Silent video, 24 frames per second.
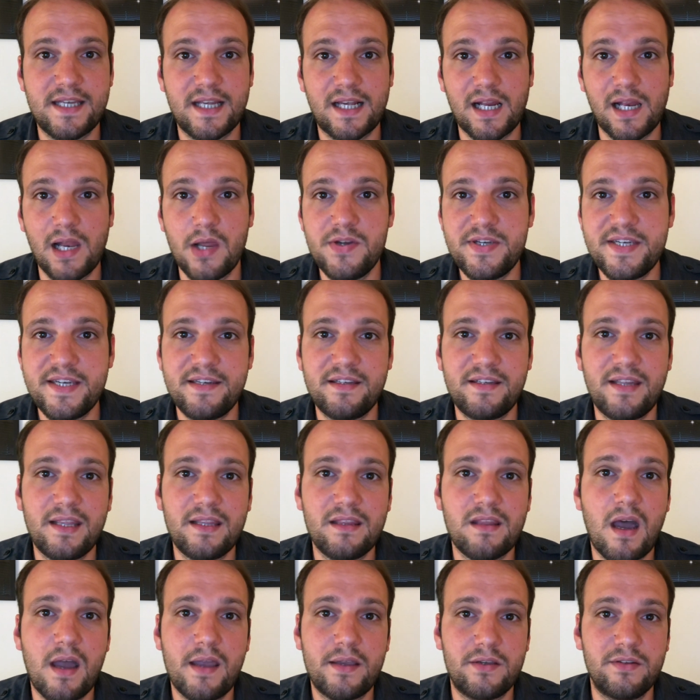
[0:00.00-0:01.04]
The closest
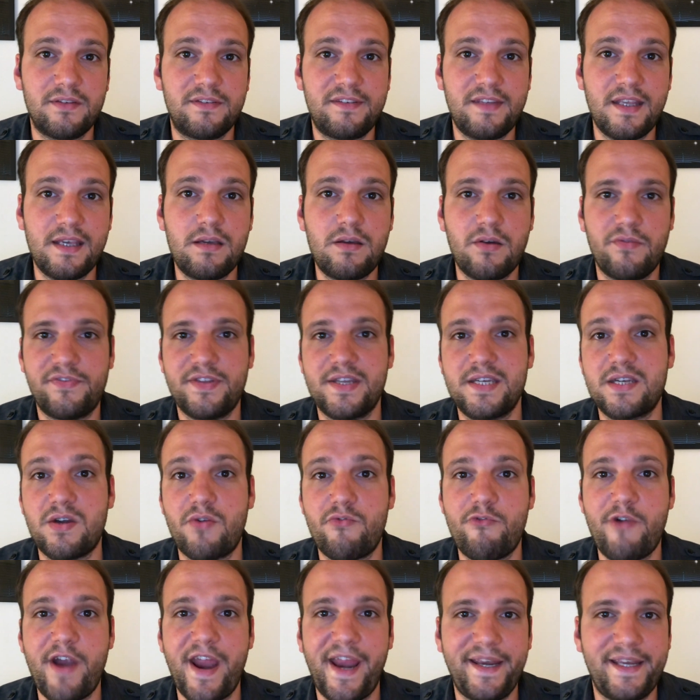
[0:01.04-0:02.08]
thing that I could think of is a
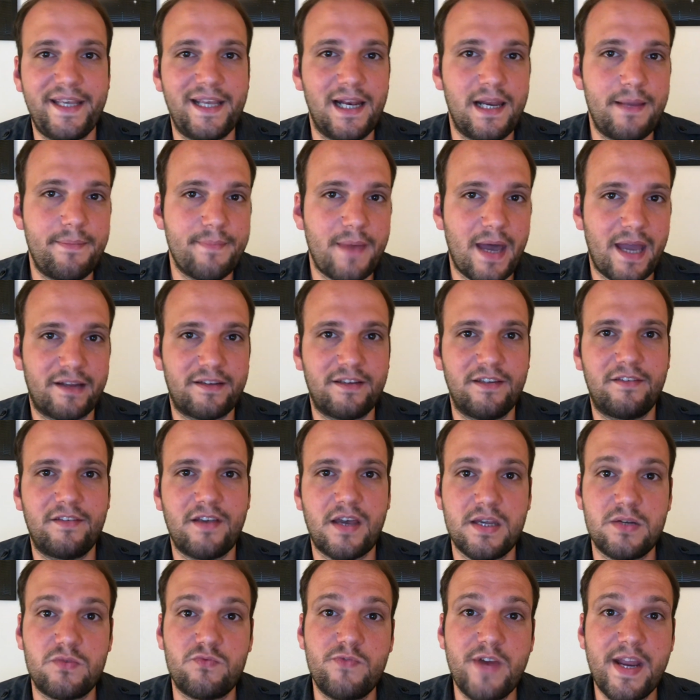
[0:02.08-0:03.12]
radially
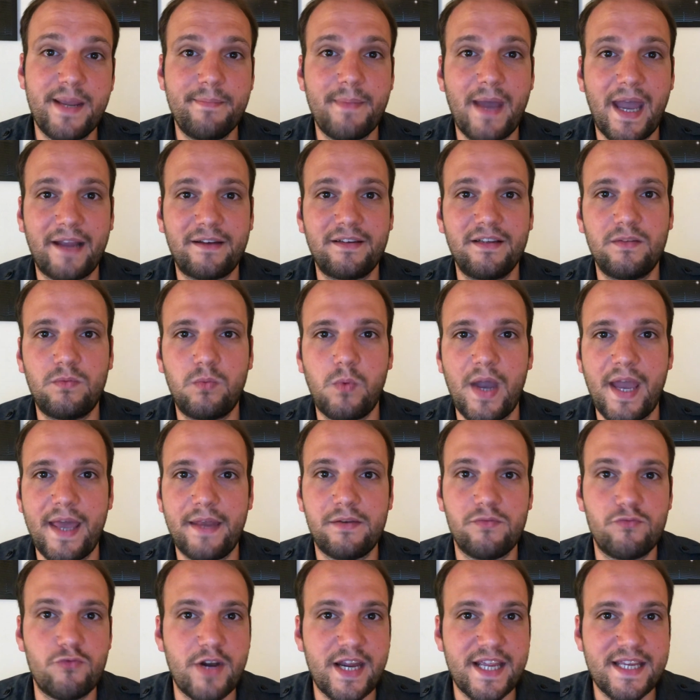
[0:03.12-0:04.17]
magnetized ring magnet where
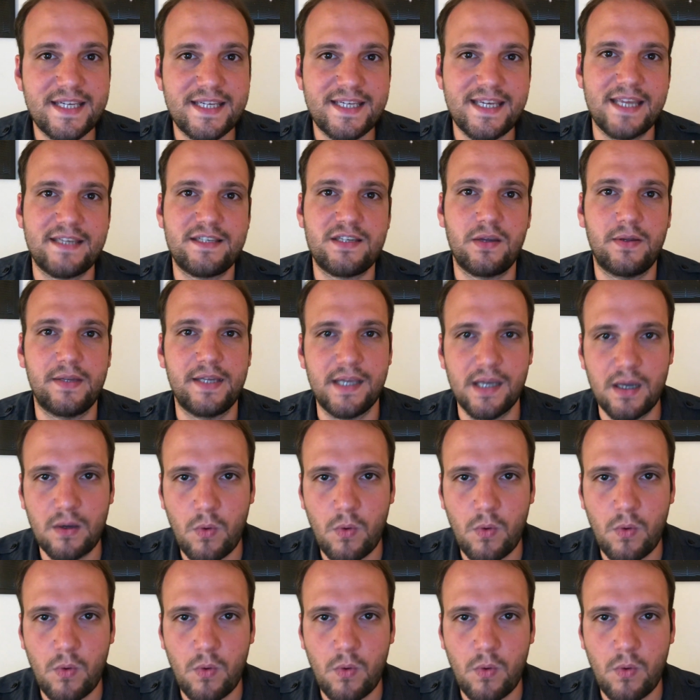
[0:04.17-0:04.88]
the ring sits on the